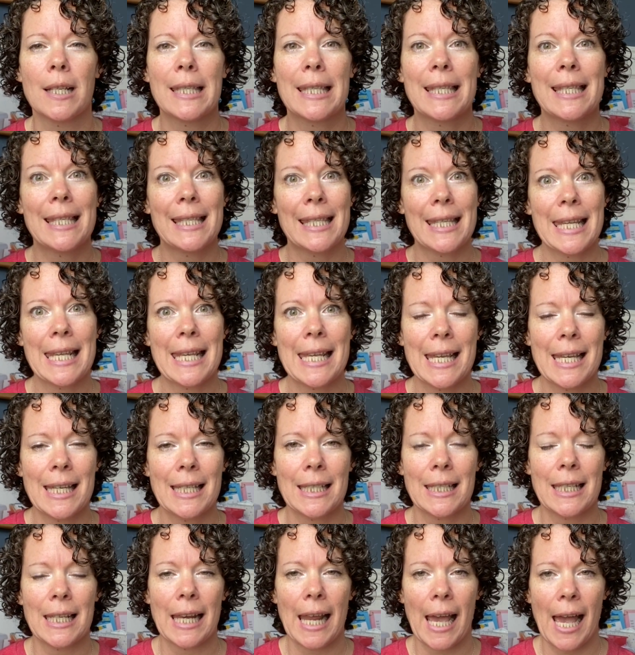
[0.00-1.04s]
see
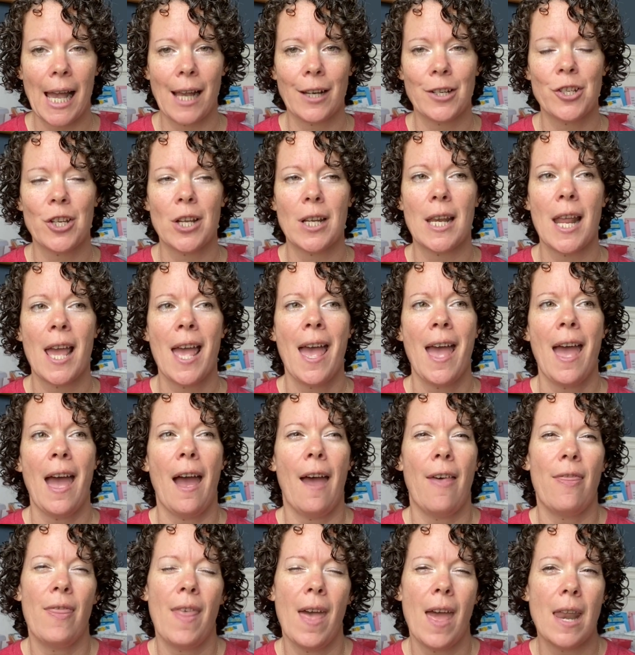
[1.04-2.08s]
it in action
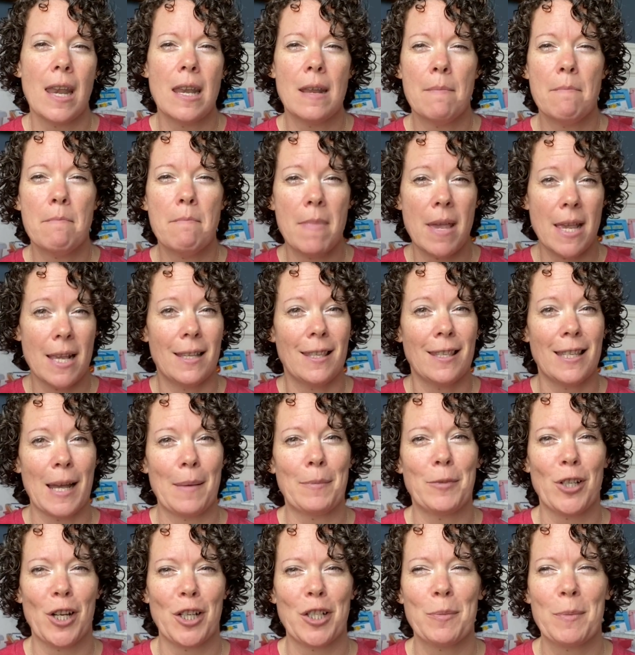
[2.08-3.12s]
and then make snap
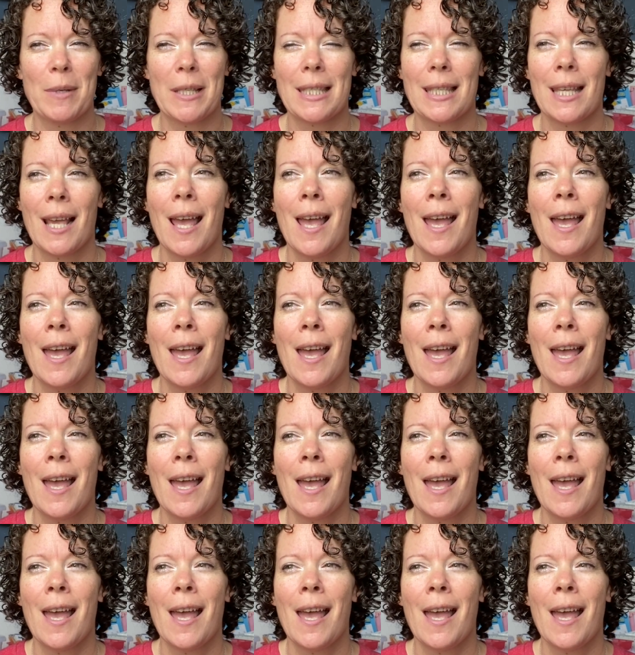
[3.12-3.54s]
judgments,